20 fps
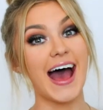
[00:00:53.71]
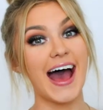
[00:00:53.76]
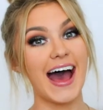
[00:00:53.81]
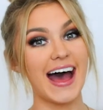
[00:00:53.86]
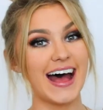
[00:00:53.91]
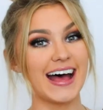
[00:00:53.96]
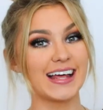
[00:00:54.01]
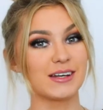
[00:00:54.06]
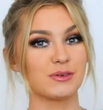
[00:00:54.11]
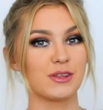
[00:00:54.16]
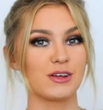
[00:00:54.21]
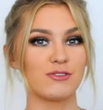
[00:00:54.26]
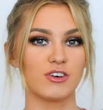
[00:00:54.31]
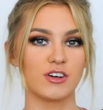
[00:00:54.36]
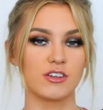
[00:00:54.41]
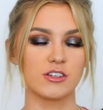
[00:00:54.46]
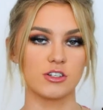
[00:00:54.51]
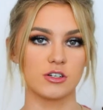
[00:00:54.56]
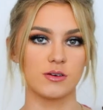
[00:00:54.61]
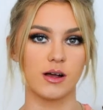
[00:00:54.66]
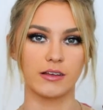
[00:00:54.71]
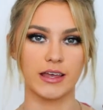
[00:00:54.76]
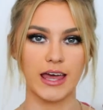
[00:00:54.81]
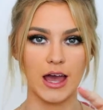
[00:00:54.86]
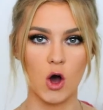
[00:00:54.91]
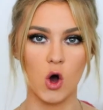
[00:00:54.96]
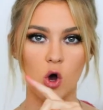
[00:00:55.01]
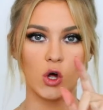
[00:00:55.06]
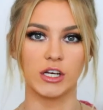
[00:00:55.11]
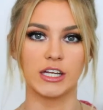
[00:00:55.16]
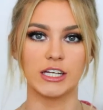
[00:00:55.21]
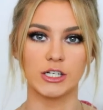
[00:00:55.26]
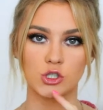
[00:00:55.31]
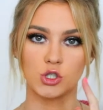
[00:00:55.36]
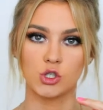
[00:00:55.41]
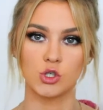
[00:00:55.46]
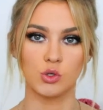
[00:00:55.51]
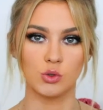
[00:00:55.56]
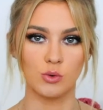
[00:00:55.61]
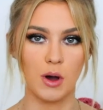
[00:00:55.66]
And without further ado, I'll get on
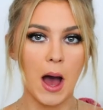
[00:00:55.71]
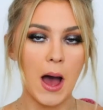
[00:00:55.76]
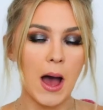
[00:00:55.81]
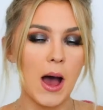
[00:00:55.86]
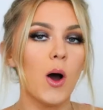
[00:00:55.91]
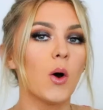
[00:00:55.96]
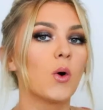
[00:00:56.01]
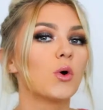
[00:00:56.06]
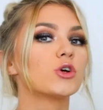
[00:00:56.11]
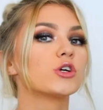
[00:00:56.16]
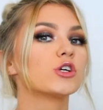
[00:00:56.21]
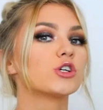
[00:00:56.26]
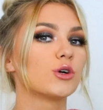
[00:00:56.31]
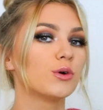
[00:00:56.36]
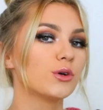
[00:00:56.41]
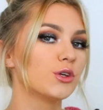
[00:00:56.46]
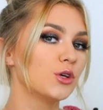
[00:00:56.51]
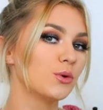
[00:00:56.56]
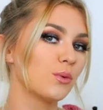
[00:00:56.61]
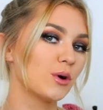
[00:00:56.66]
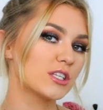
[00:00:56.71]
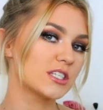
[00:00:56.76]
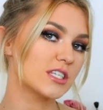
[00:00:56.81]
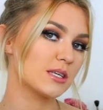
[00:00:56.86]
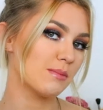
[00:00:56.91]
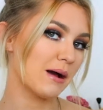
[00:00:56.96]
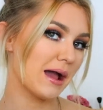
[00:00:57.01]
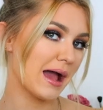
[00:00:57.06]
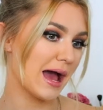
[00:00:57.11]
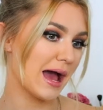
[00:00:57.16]
into showing you what's in my